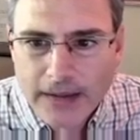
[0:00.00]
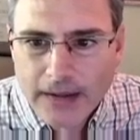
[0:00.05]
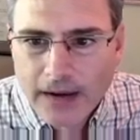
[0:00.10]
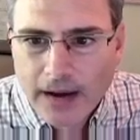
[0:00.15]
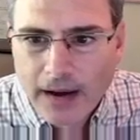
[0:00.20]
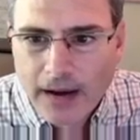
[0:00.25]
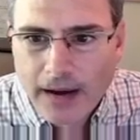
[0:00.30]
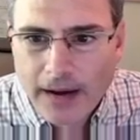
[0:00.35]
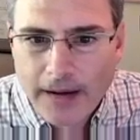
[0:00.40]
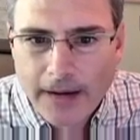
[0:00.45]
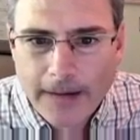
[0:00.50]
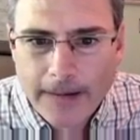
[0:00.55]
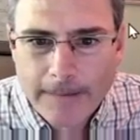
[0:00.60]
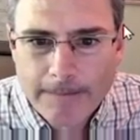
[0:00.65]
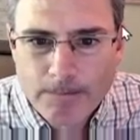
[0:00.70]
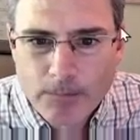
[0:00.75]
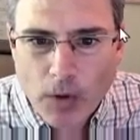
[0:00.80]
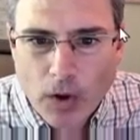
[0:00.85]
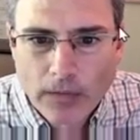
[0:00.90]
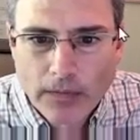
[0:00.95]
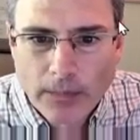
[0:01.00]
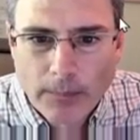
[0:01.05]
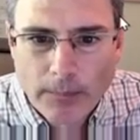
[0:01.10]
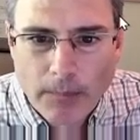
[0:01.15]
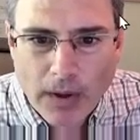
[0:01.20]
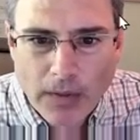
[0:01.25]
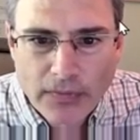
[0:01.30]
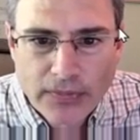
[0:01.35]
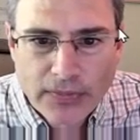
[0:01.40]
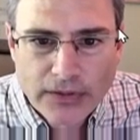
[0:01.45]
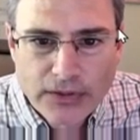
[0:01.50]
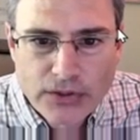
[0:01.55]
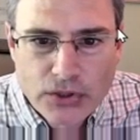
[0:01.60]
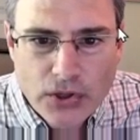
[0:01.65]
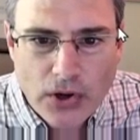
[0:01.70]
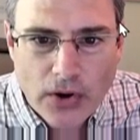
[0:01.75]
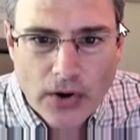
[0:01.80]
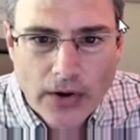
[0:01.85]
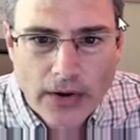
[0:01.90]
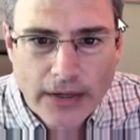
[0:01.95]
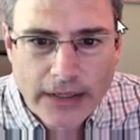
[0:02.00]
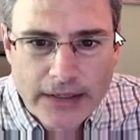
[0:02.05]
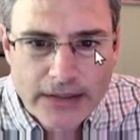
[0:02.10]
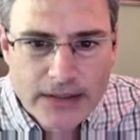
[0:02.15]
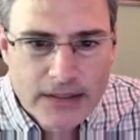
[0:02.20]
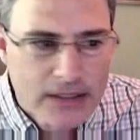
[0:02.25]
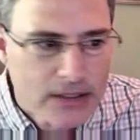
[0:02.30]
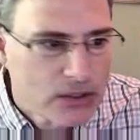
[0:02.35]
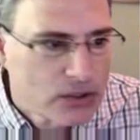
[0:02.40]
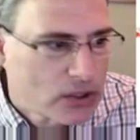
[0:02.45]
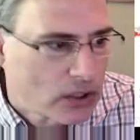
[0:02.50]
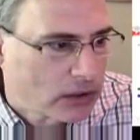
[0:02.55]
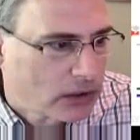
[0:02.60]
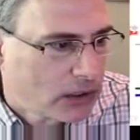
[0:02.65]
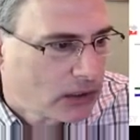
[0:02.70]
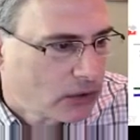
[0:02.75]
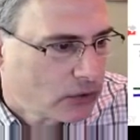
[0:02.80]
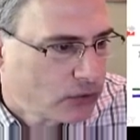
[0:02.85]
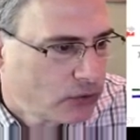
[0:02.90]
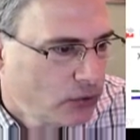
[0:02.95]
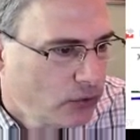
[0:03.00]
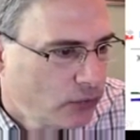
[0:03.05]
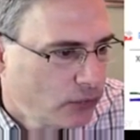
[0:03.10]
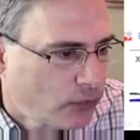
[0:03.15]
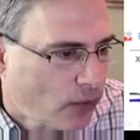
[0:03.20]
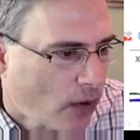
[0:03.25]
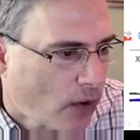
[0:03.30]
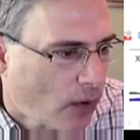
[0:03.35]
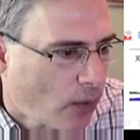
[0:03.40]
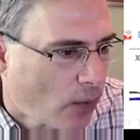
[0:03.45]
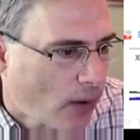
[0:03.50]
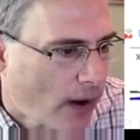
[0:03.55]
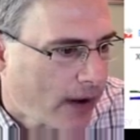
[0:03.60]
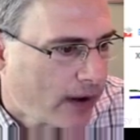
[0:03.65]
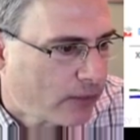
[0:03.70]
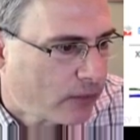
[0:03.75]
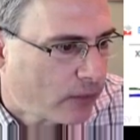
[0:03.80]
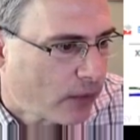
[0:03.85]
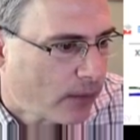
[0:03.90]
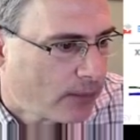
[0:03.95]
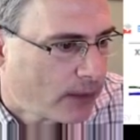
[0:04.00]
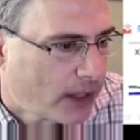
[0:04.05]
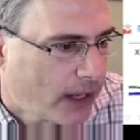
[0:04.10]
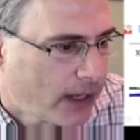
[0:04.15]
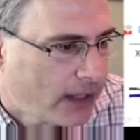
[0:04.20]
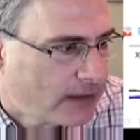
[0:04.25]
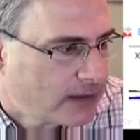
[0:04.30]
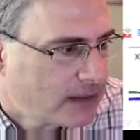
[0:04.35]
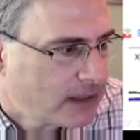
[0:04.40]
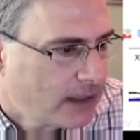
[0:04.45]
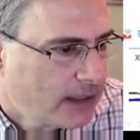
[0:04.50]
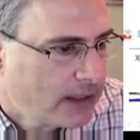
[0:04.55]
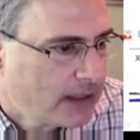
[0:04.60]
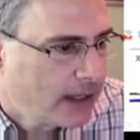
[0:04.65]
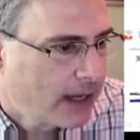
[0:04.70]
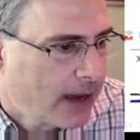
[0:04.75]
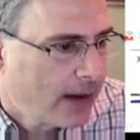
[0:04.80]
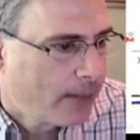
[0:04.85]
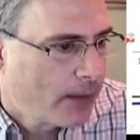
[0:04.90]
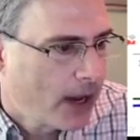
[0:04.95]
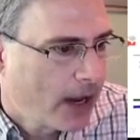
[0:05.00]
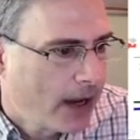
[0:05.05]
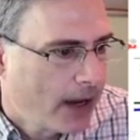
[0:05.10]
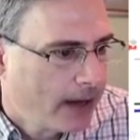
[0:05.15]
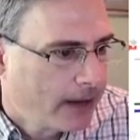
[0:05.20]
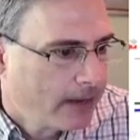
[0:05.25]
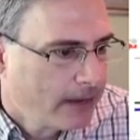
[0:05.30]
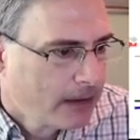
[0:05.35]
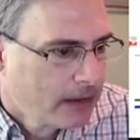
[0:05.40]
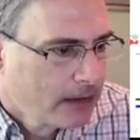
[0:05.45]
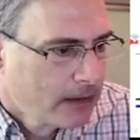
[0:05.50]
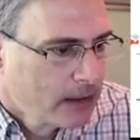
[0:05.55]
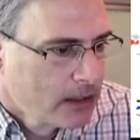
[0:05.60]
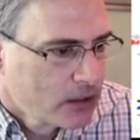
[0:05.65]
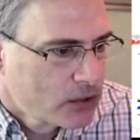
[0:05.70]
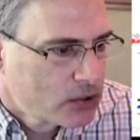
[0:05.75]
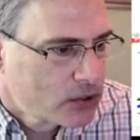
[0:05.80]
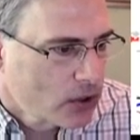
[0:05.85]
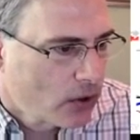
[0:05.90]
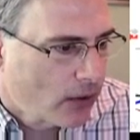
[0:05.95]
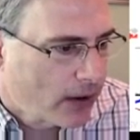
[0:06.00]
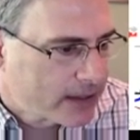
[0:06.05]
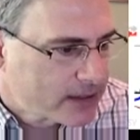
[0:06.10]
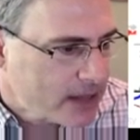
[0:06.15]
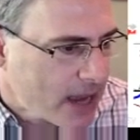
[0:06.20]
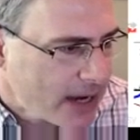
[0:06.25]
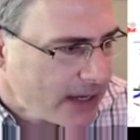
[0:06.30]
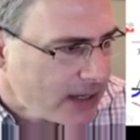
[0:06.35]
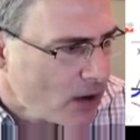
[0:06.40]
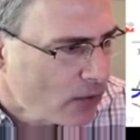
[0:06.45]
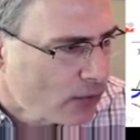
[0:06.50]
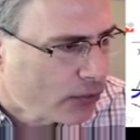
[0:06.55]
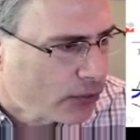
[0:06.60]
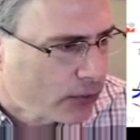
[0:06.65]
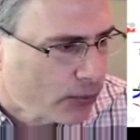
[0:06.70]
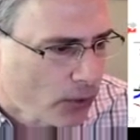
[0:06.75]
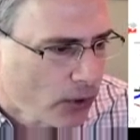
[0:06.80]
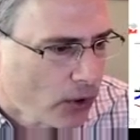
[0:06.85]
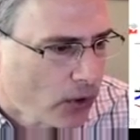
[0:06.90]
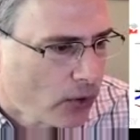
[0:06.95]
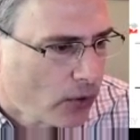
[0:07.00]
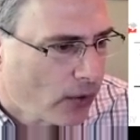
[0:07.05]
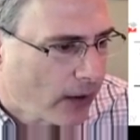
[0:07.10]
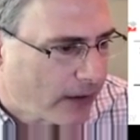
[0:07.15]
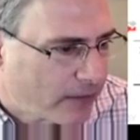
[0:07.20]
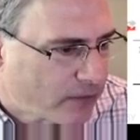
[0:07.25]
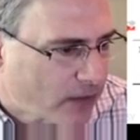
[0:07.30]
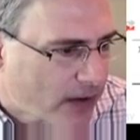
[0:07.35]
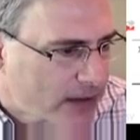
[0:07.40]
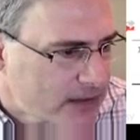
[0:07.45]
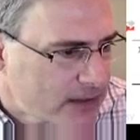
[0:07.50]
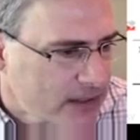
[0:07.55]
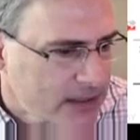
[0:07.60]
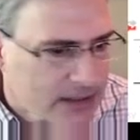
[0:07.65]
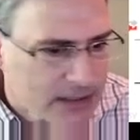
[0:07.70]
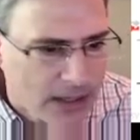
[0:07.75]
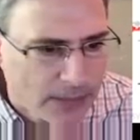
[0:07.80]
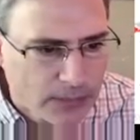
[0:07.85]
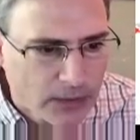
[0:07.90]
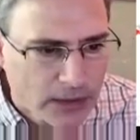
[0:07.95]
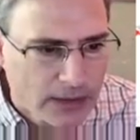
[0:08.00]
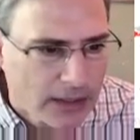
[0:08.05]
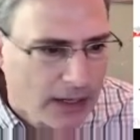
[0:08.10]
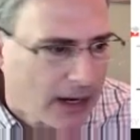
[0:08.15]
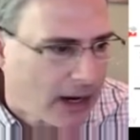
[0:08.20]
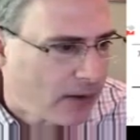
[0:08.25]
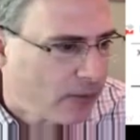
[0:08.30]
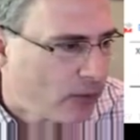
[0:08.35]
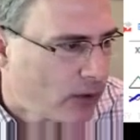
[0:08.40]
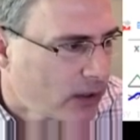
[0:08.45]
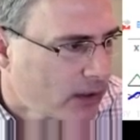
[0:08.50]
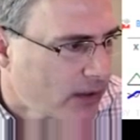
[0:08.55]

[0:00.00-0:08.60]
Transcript: um, on the monthly chart. It's just a little too far away from the 18 MA. So as I go through, if I see something that I really